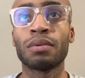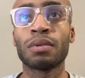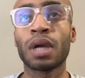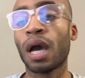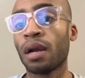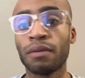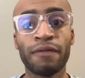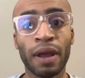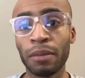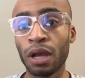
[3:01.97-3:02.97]
cut
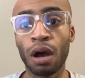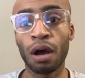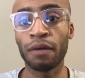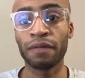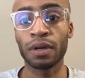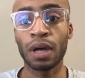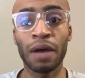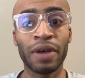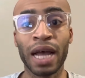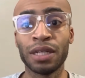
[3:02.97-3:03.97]
family off.
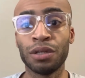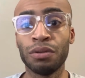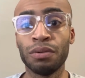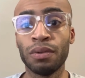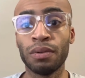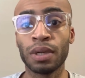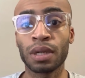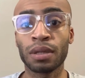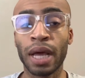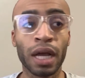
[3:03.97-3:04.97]
I've had to
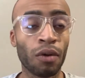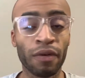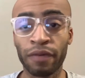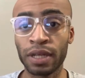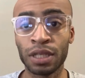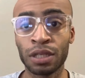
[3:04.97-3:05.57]
let go of friends,